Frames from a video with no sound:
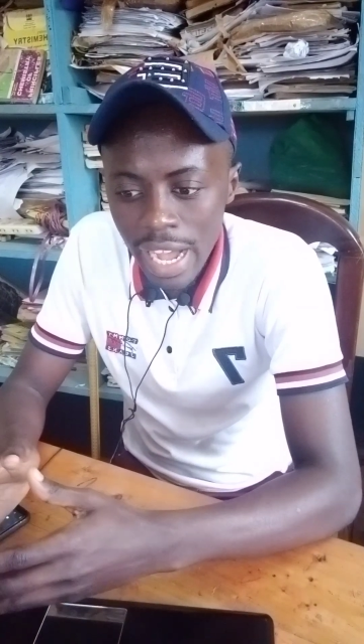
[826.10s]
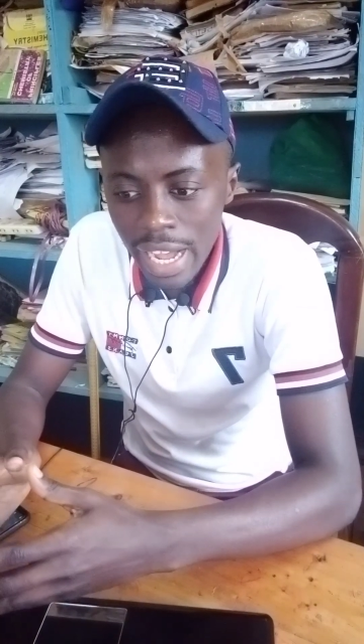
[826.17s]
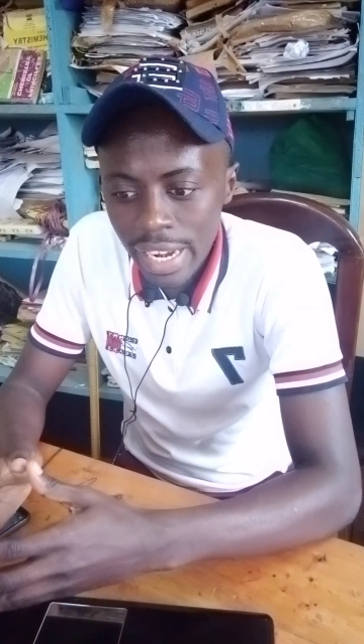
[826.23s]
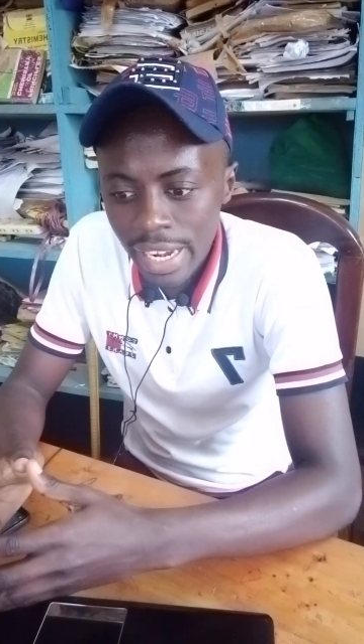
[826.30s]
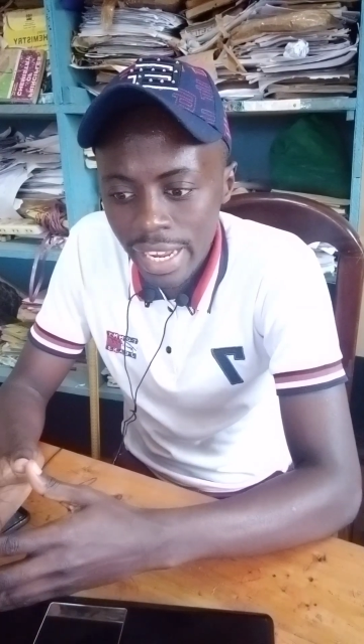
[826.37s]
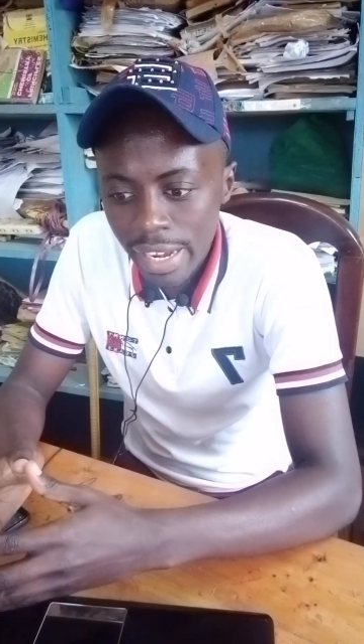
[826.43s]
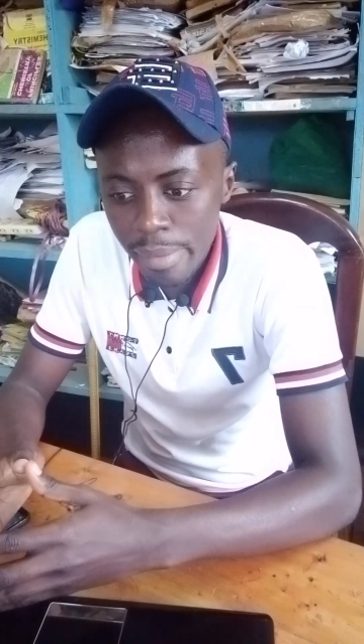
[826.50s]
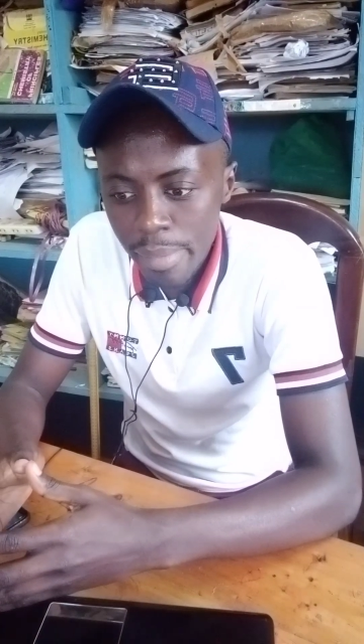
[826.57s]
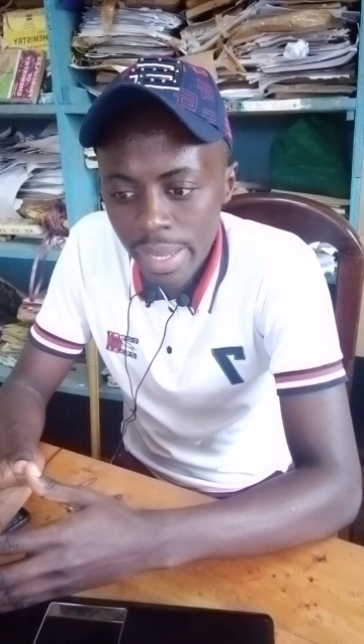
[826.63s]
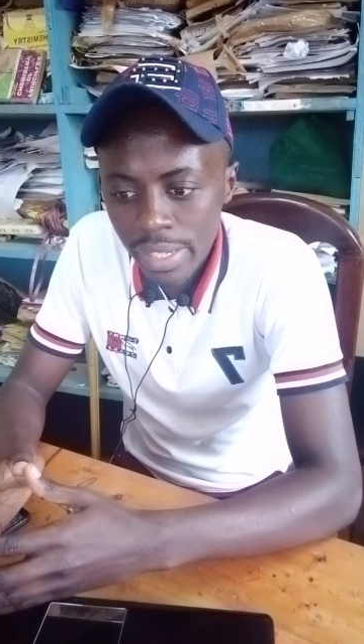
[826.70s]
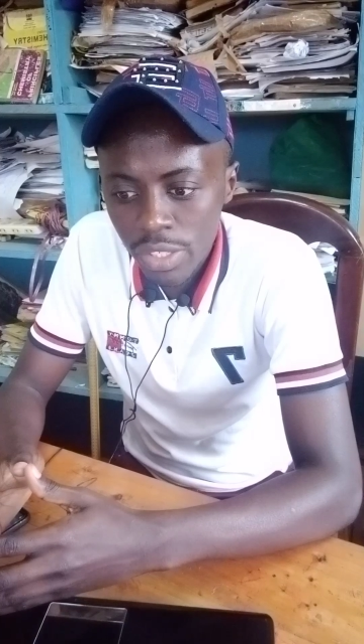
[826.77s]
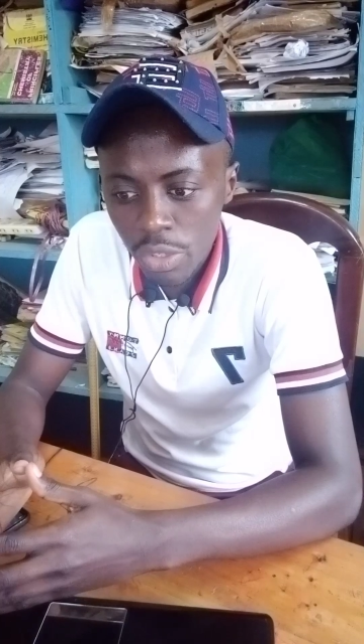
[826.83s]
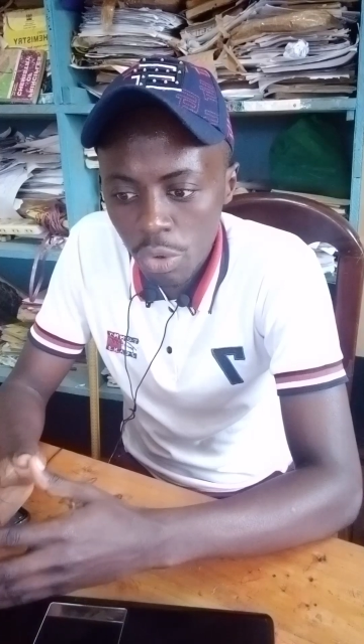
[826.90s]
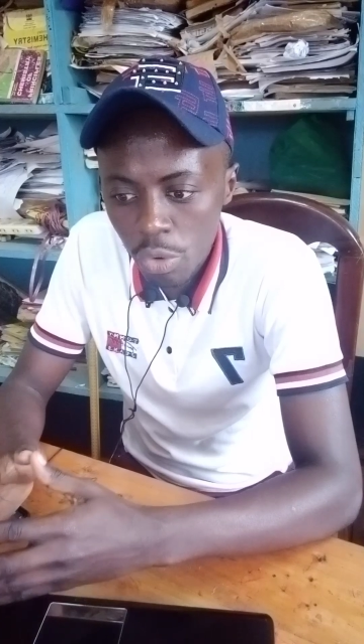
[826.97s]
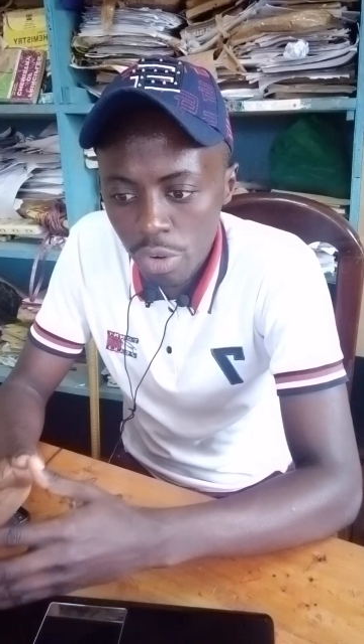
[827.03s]
an
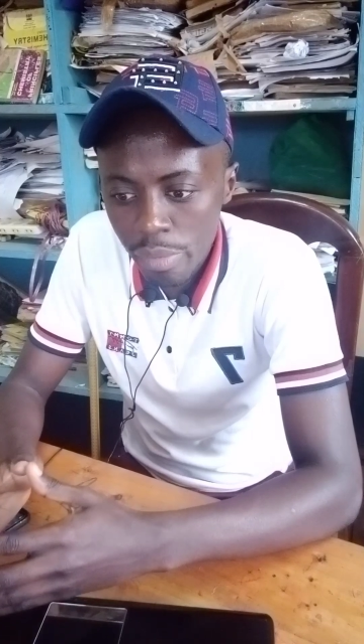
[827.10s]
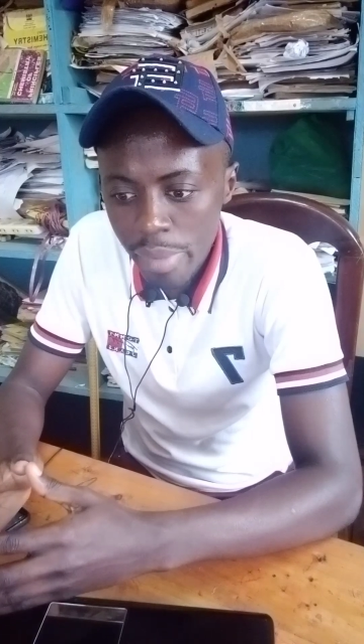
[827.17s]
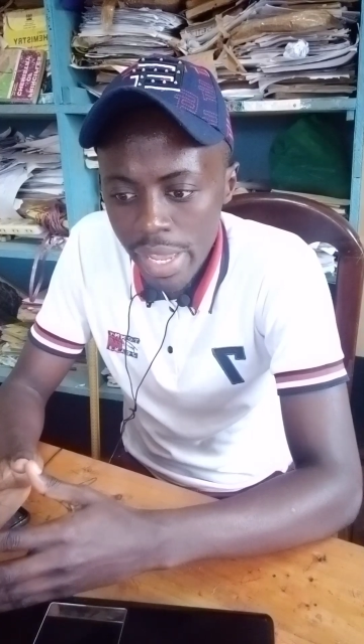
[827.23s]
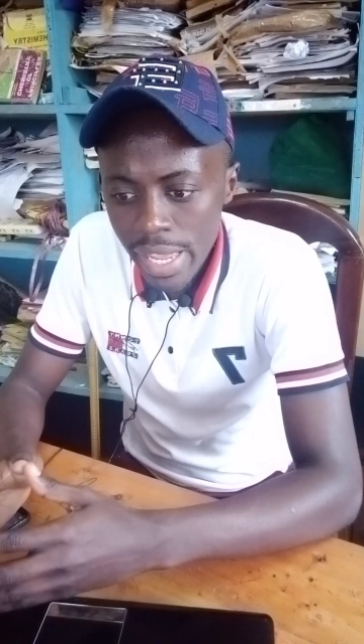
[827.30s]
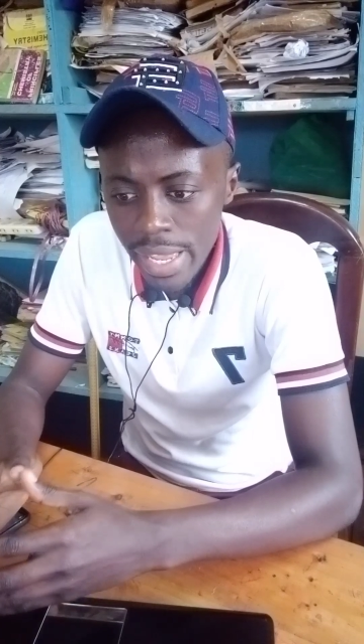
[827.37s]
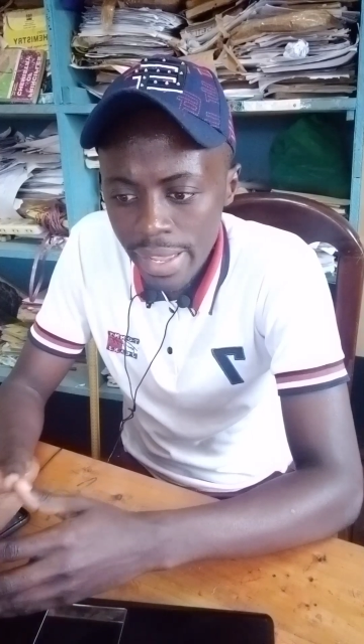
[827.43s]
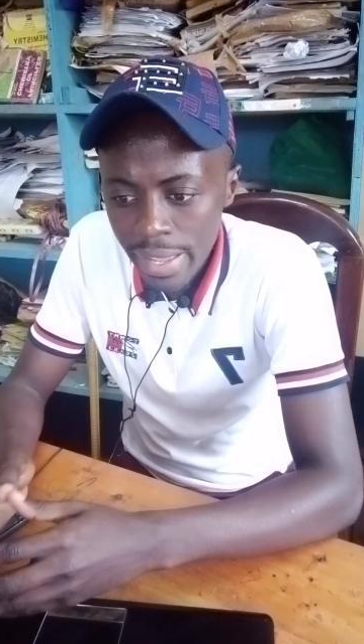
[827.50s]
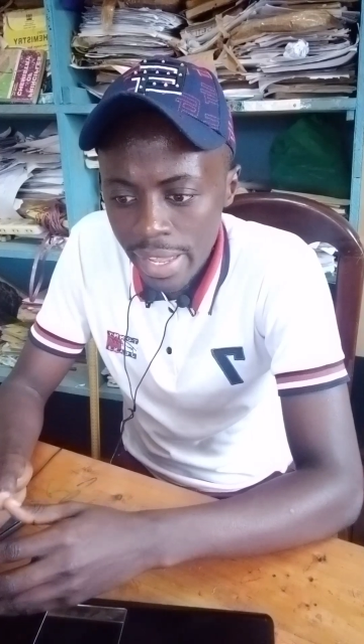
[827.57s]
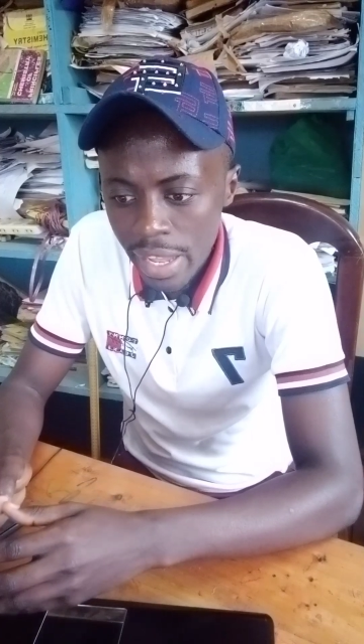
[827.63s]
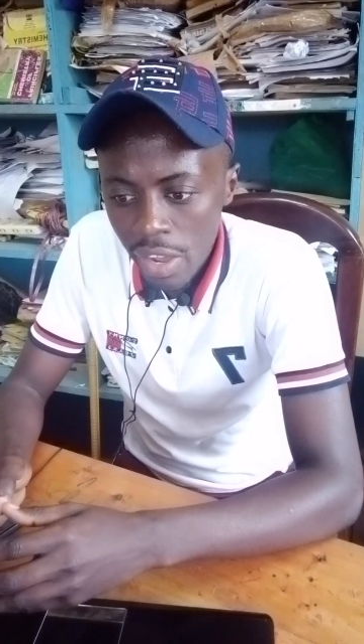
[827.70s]
element would be